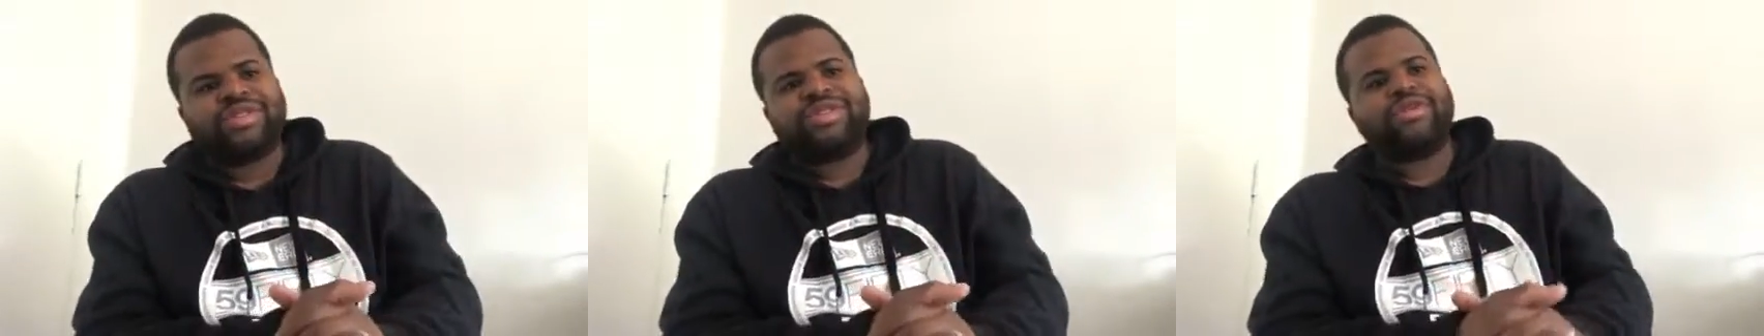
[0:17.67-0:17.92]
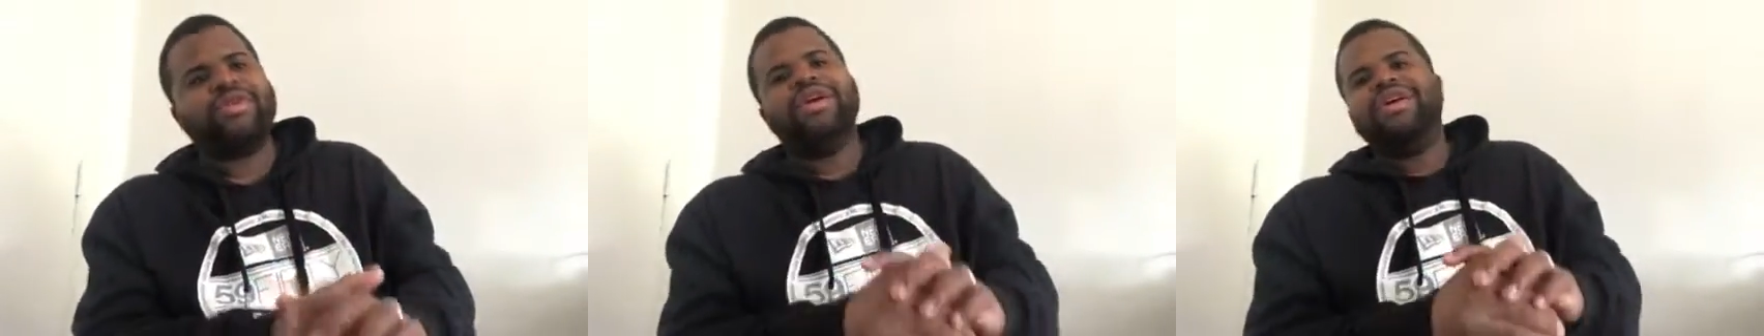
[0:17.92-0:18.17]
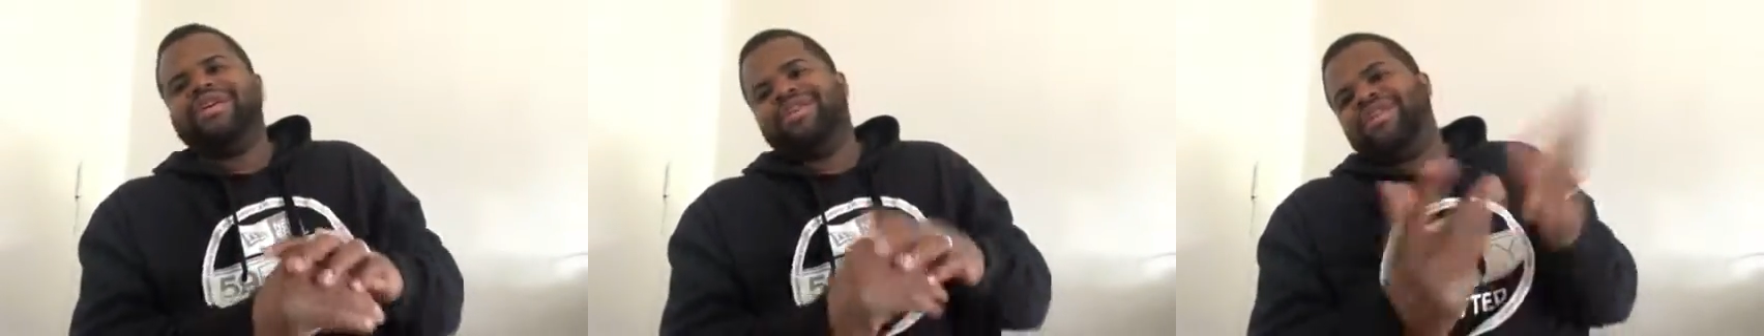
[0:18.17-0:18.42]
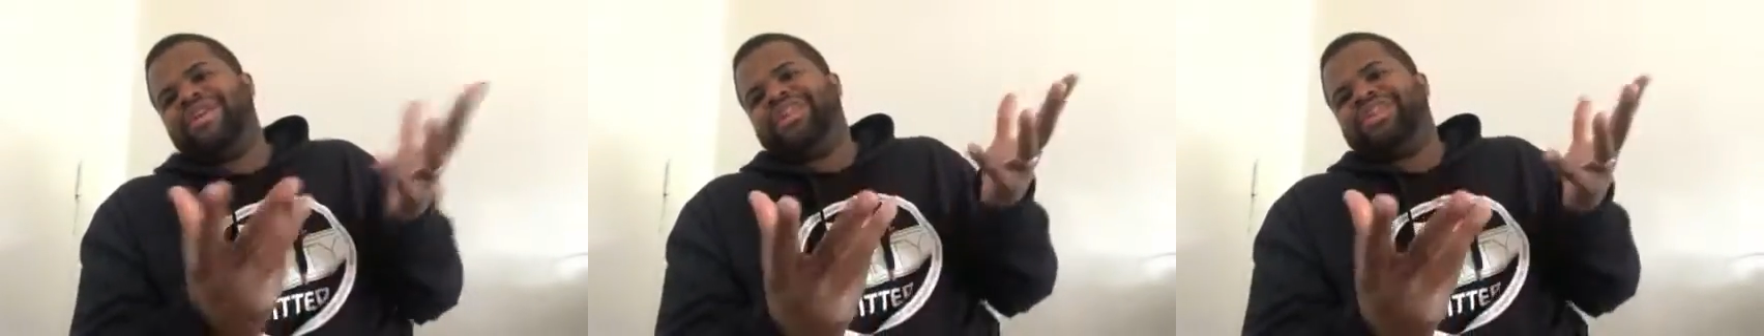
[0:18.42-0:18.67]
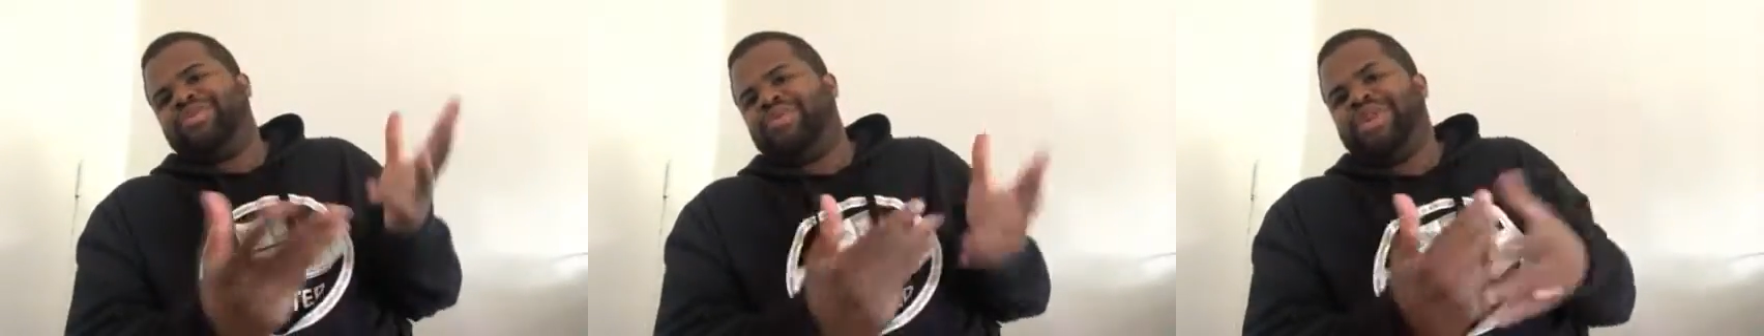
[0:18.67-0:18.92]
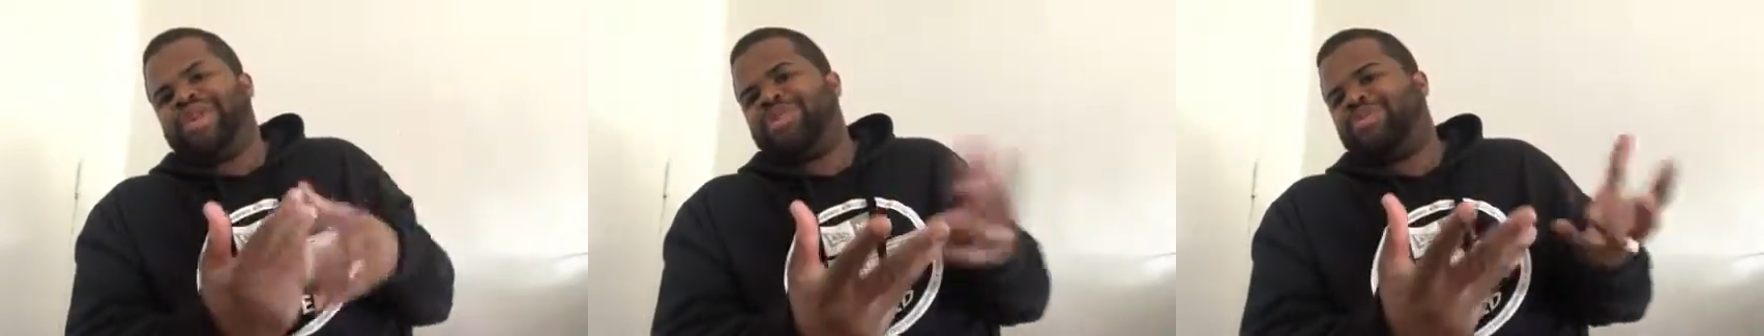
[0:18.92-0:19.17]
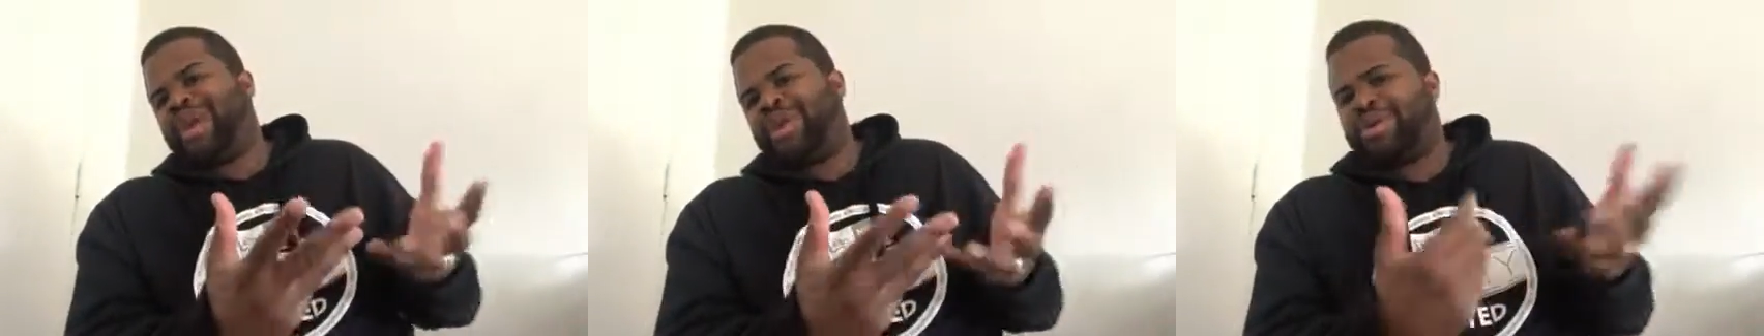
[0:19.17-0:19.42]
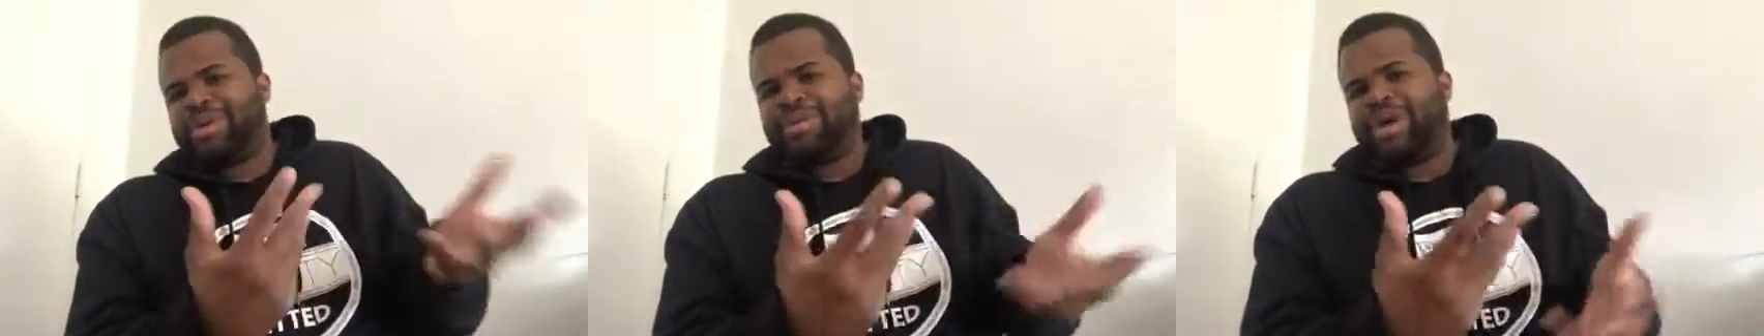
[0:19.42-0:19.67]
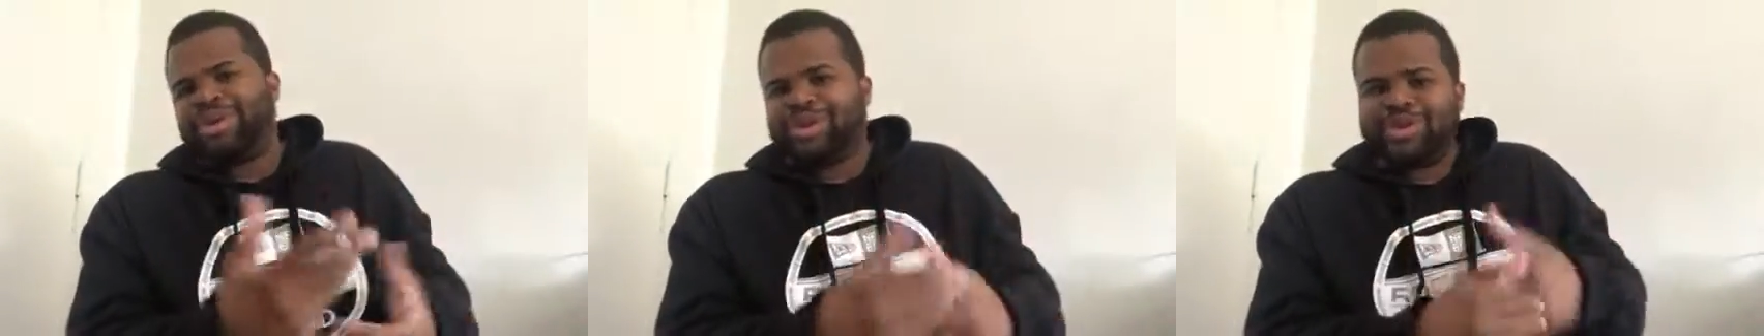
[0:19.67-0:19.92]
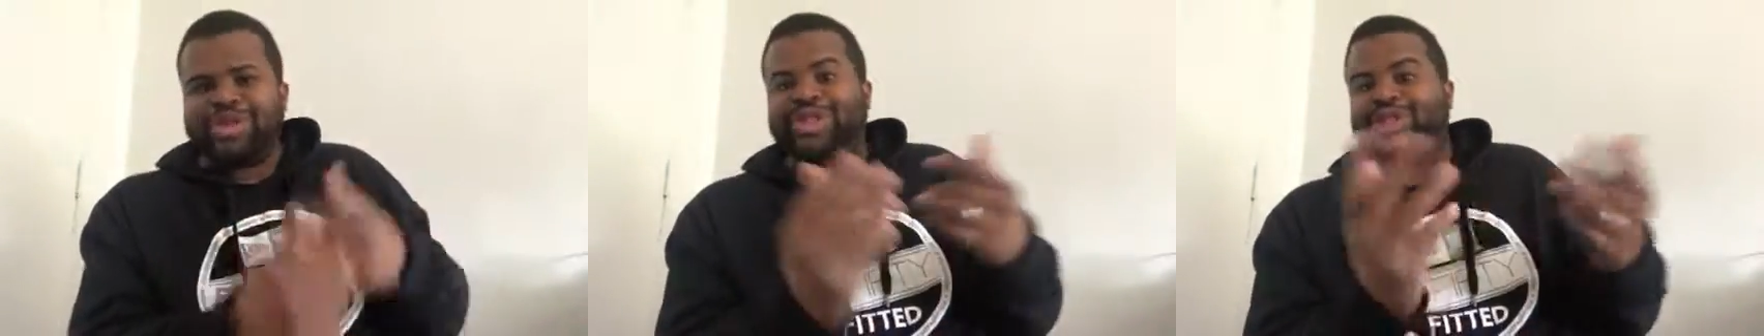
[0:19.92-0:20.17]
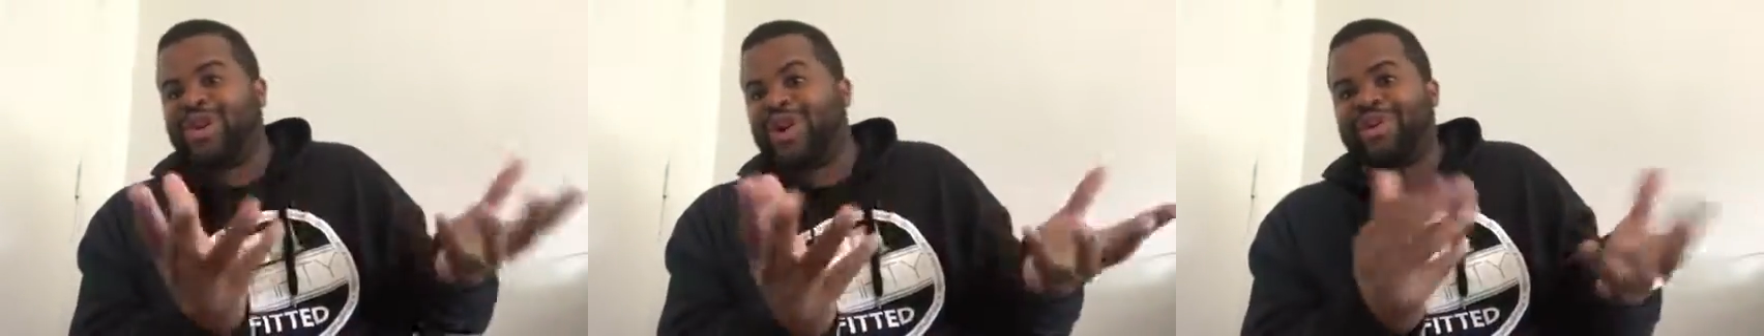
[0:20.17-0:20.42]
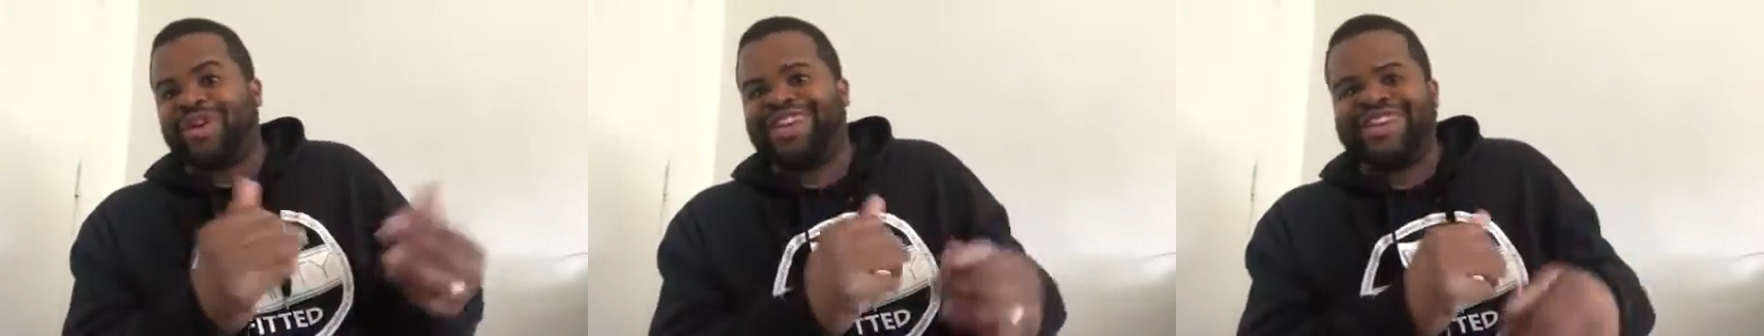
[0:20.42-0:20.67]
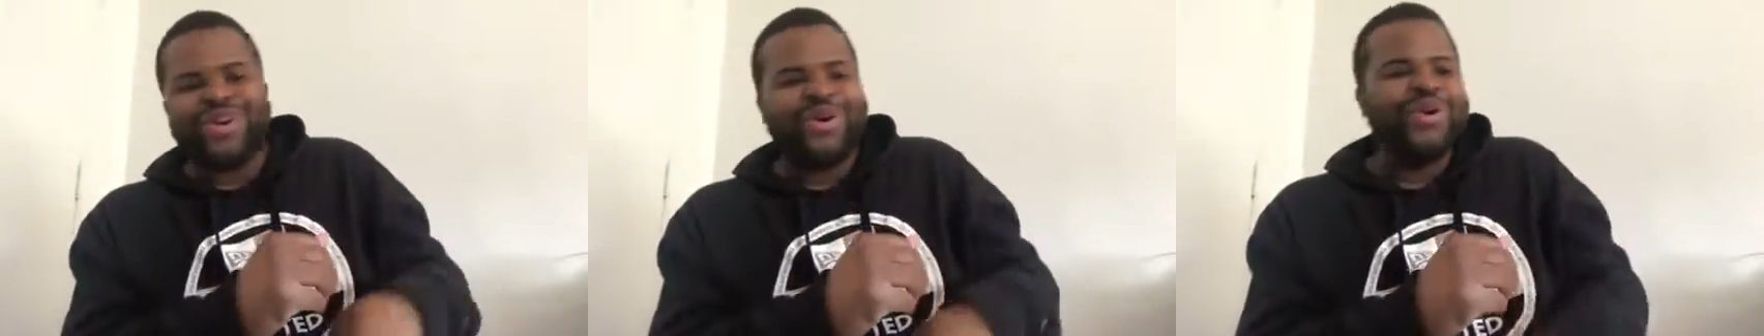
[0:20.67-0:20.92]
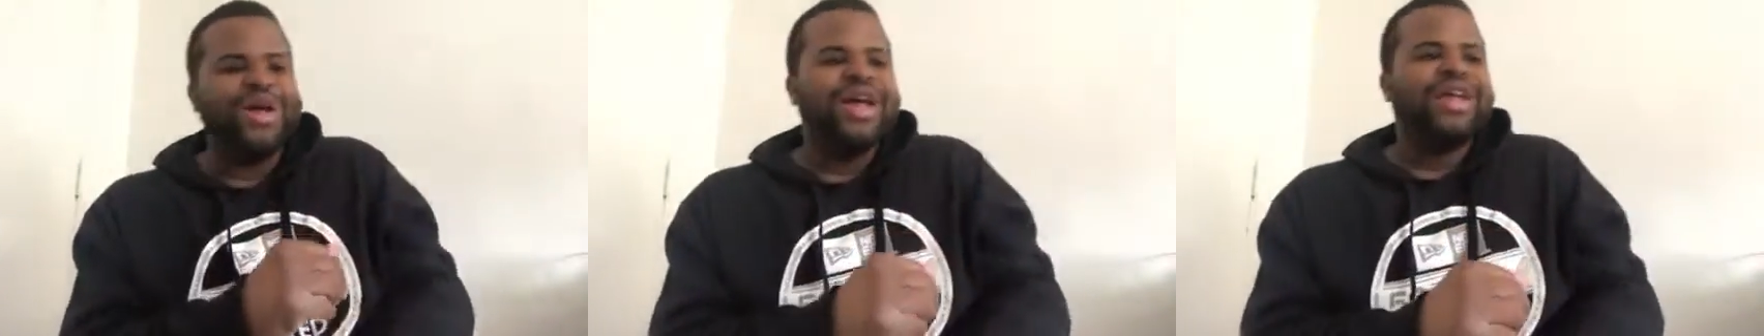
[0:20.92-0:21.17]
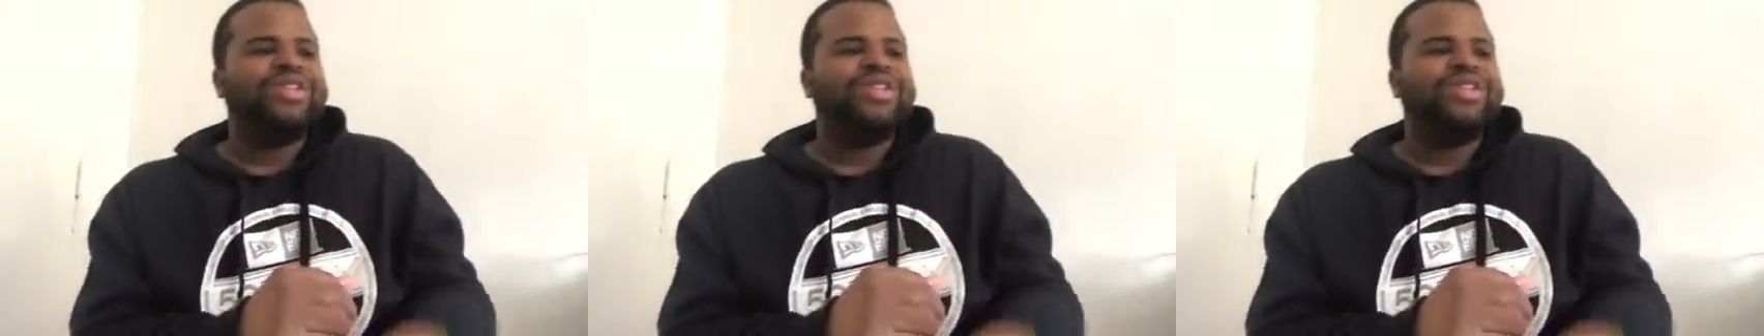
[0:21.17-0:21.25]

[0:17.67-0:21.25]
So no need to really explain what I'm about to do because you already know.